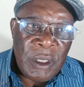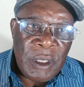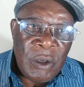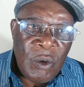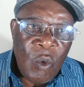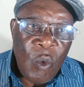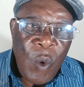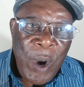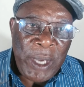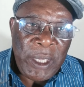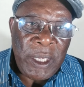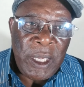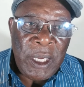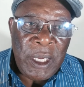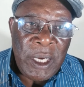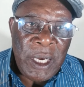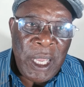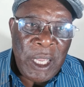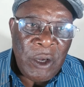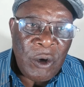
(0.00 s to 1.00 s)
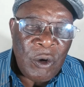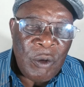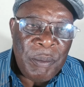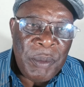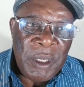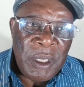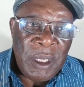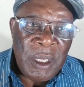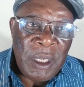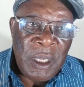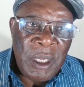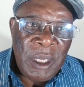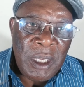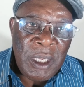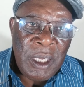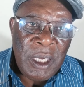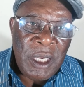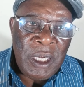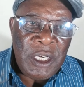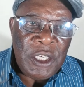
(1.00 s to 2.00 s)
working in Nairobi,
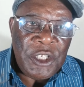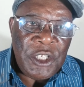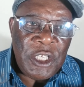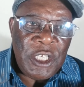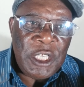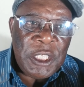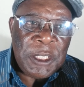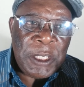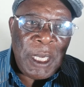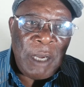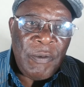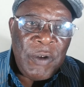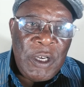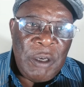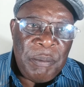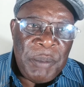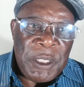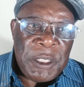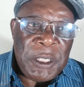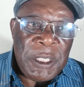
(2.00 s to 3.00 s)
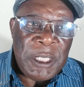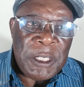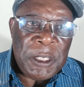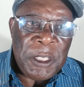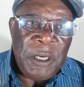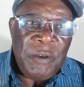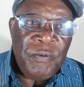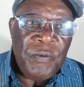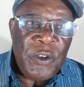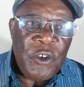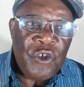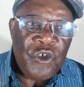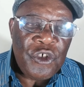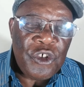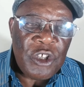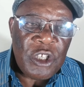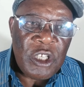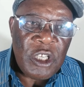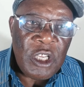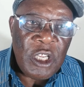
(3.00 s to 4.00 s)
and she discovered business in
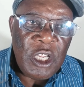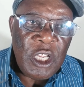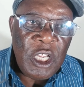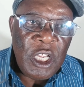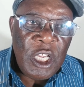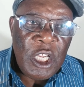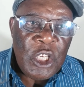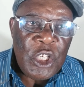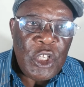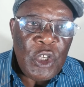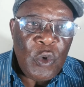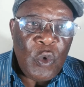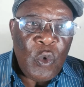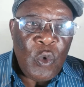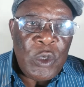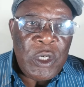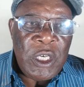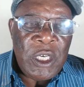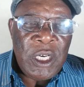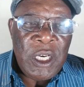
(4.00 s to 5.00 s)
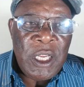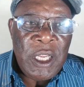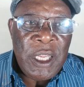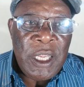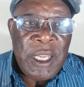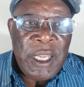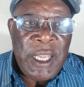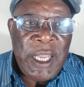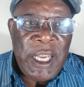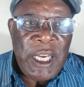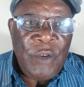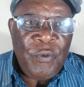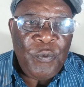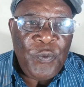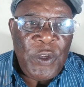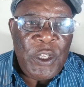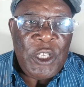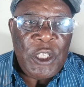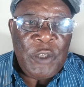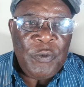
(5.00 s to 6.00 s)
fish. She could get
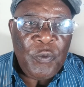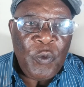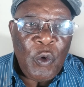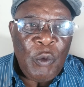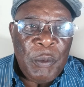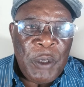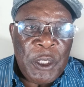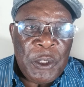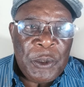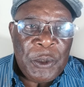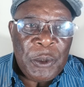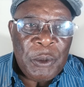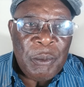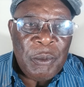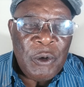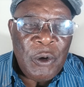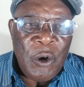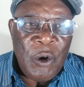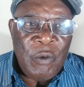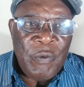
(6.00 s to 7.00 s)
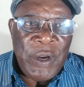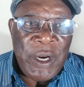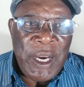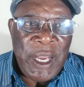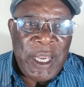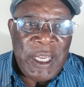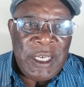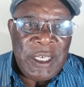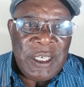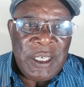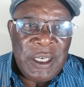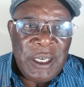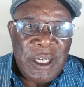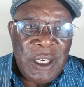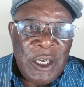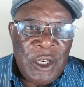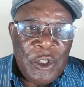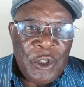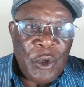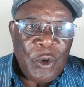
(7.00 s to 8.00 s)
fish from Kisumu overnight
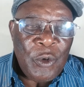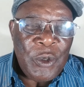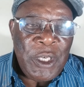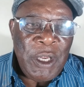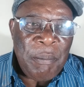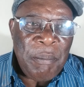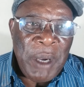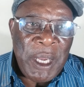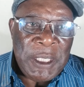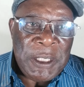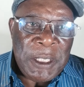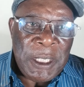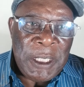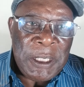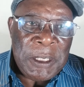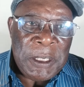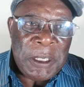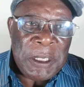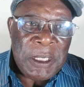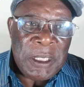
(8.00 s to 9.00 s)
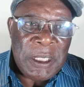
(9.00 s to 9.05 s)
through the buses.